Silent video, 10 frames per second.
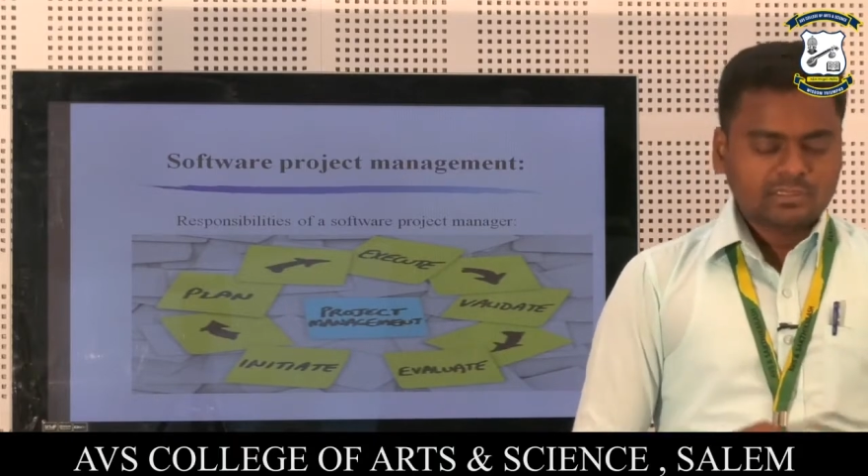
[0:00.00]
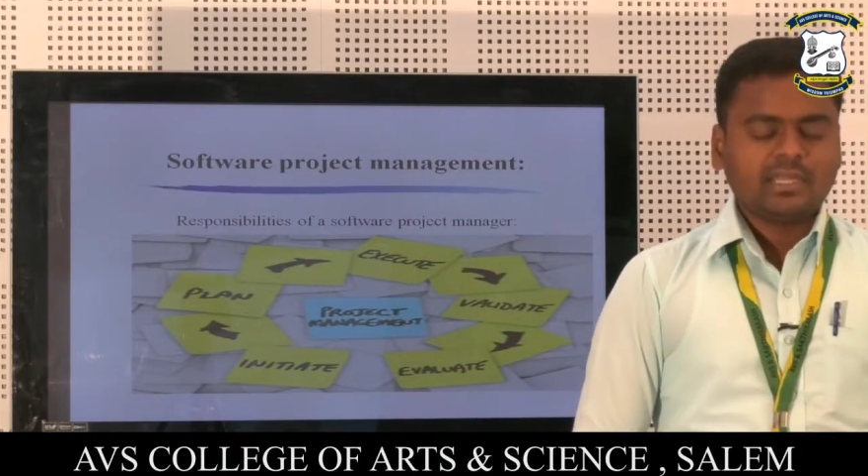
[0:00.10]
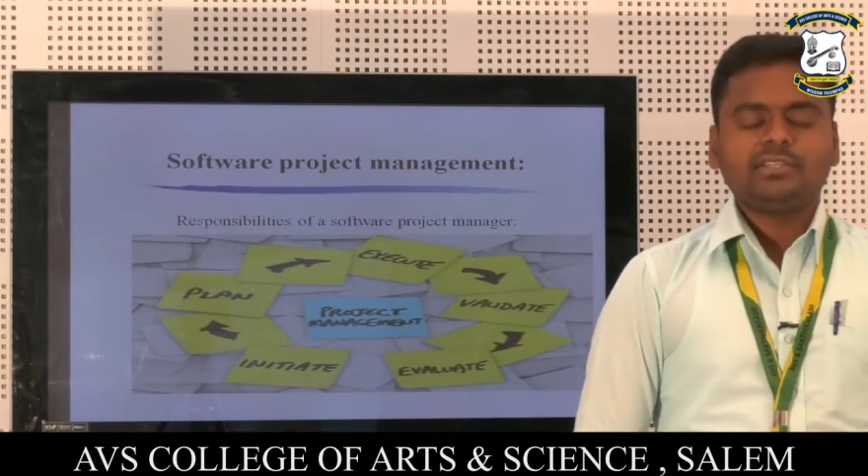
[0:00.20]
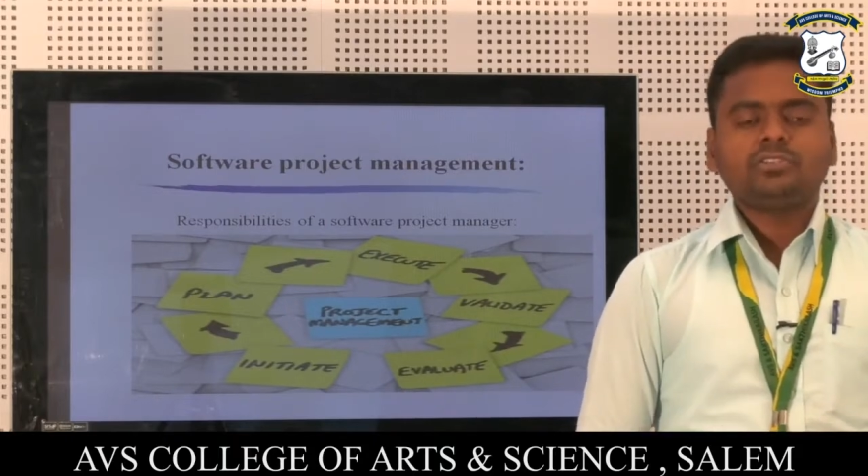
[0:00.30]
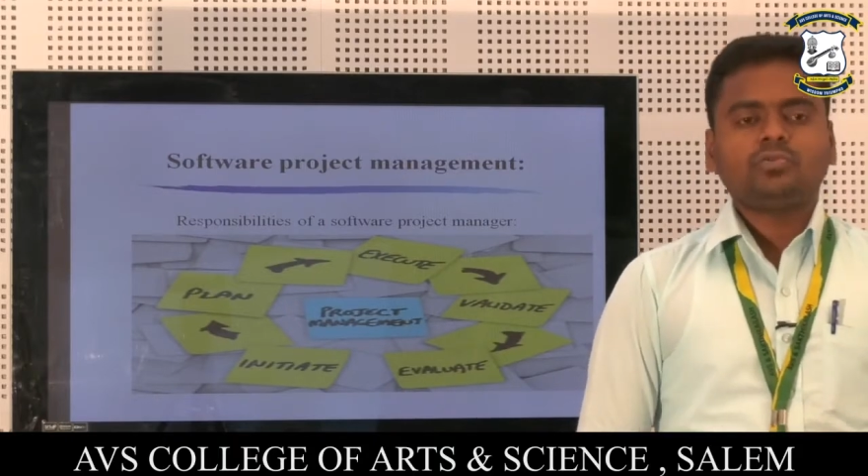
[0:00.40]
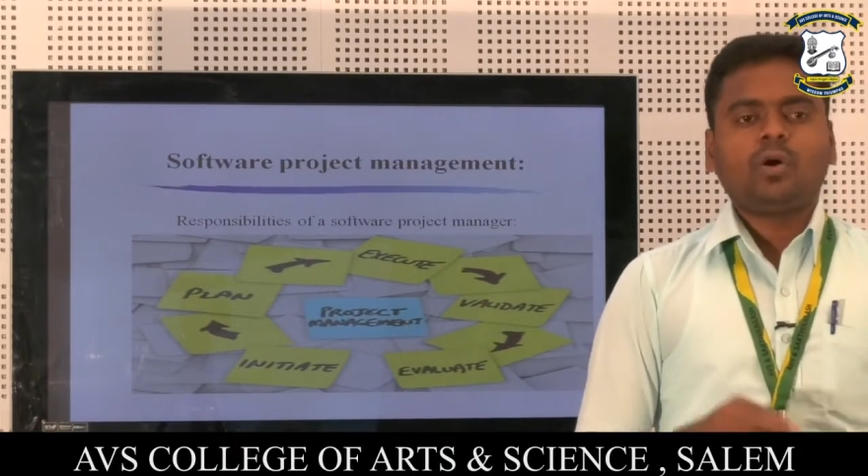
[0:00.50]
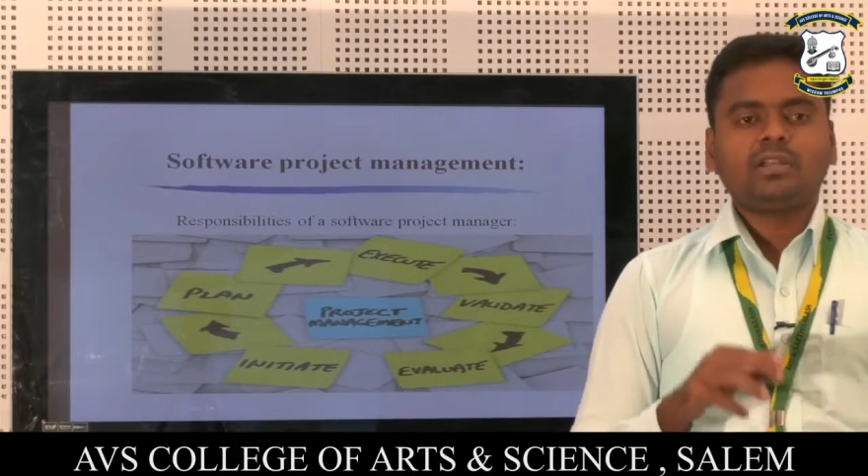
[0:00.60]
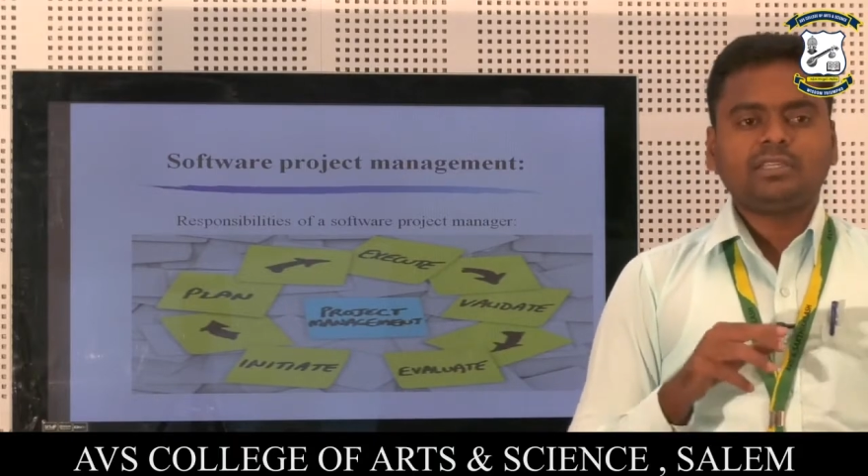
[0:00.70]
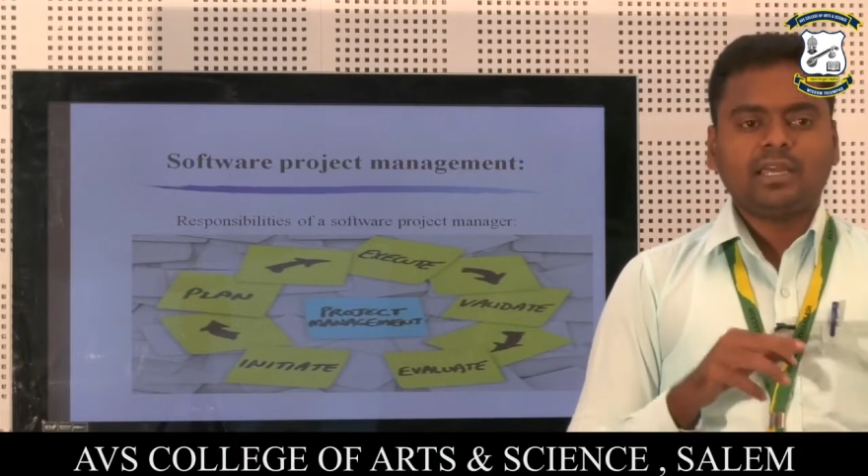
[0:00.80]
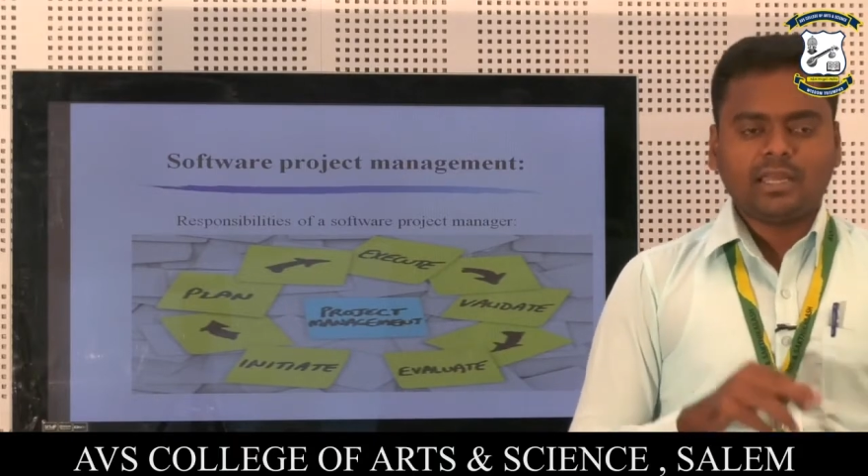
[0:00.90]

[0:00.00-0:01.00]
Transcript: that is what?